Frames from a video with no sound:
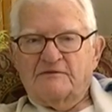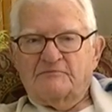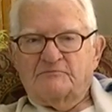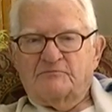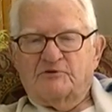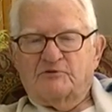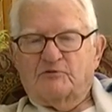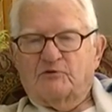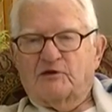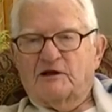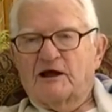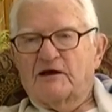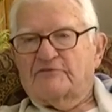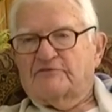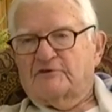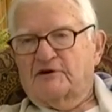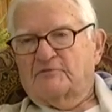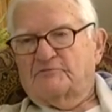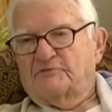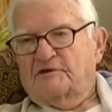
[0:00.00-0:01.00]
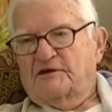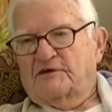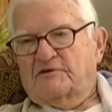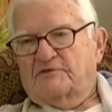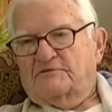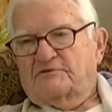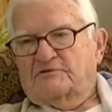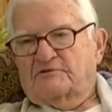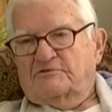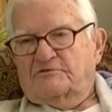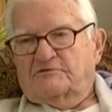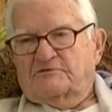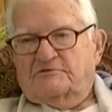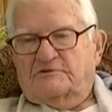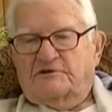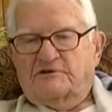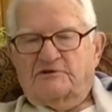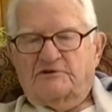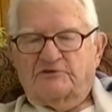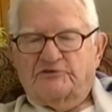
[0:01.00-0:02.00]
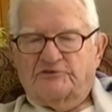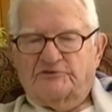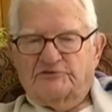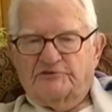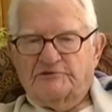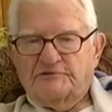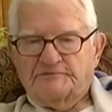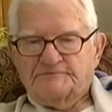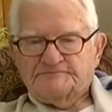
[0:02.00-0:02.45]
But what I've come down to is